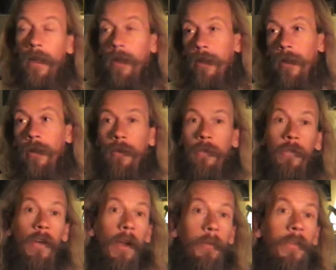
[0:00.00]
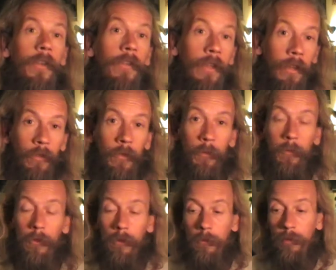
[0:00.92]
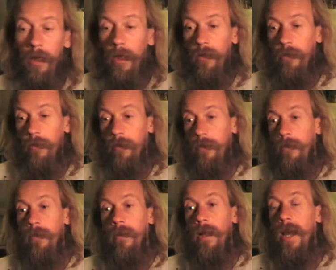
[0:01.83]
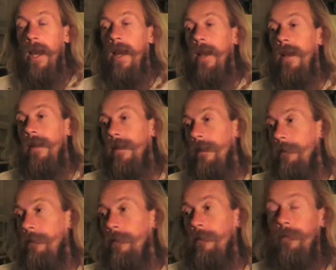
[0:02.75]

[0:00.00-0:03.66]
and I go to the pharmacist, get some more plasters and that, and then